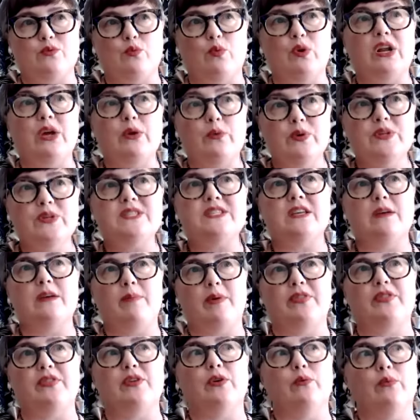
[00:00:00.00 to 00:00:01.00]
what I will say
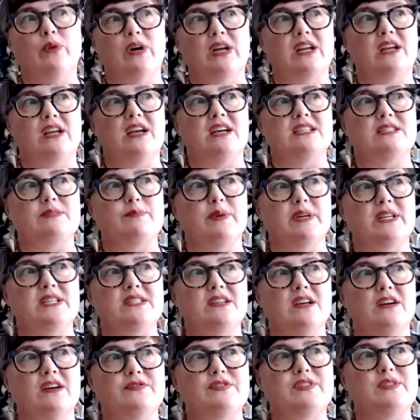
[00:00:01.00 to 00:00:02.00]
about the erotic aspects
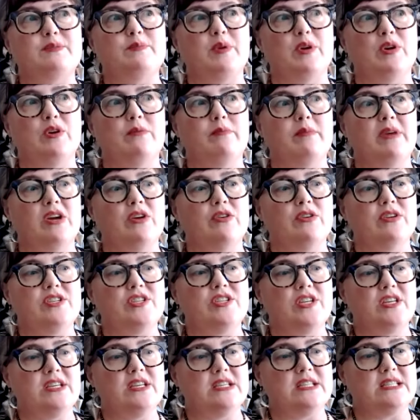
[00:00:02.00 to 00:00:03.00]
of spirit marriage
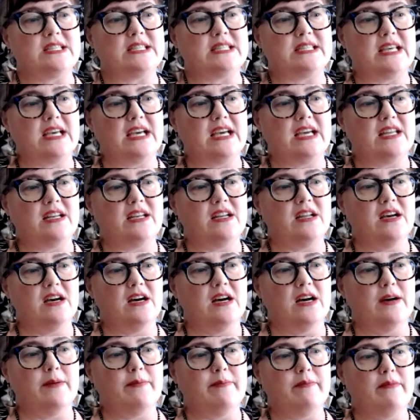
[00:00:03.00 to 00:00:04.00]
is that
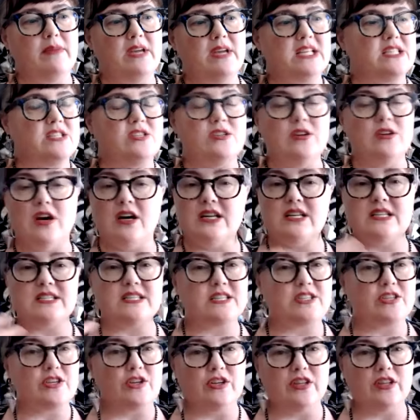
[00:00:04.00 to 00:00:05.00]
um, it's not
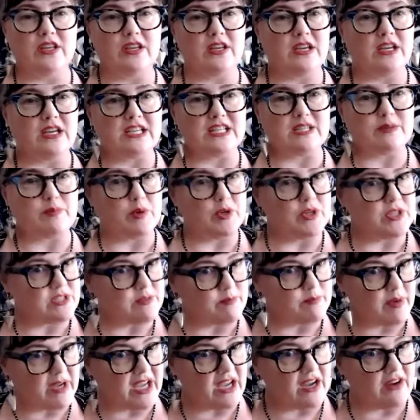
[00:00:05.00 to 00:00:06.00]
necessarily
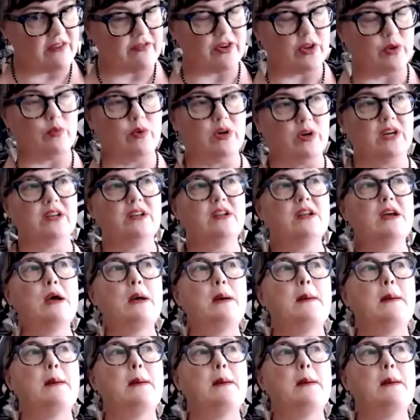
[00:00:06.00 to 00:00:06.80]
experienced by everyone,